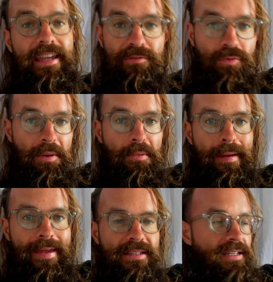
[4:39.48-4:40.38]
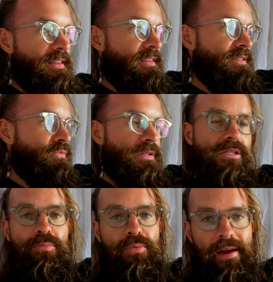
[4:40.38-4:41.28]
if we wait, this will
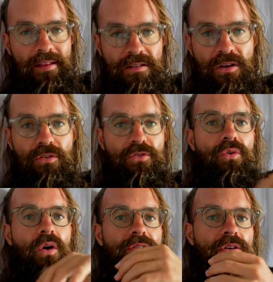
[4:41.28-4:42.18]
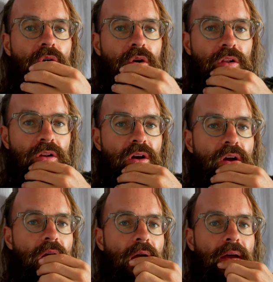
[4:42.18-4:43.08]
spread throughout the whole
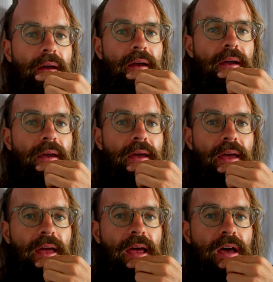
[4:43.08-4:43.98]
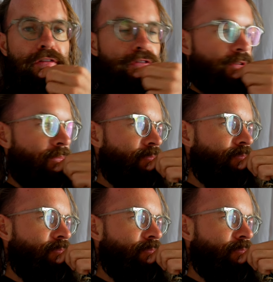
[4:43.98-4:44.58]
foot.